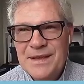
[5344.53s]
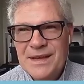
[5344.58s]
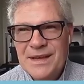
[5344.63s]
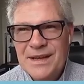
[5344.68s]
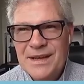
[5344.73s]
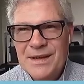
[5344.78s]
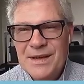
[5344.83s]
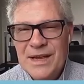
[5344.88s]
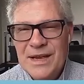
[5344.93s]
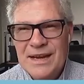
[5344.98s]

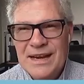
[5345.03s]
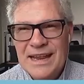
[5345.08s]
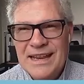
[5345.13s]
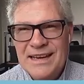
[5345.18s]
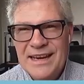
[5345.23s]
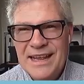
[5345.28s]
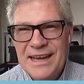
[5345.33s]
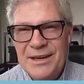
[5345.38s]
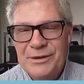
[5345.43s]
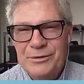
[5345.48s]

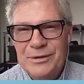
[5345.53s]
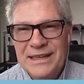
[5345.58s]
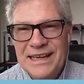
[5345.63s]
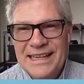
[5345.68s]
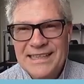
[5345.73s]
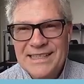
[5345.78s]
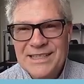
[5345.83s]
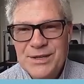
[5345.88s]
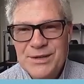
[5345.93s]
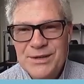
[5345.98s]
it
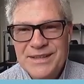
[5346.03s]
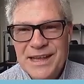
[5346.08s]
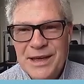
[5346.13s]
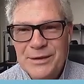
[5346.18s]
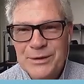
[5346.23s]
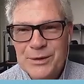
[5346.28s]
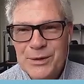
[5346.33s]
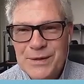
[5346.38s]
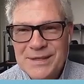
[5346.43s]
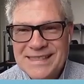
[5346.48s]
relates to
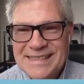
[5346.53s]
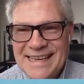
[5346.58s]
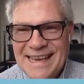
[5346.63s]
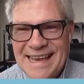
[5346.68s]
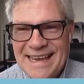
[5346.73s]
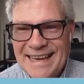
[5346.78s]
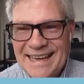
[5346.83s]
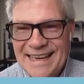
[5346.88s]
another old saying,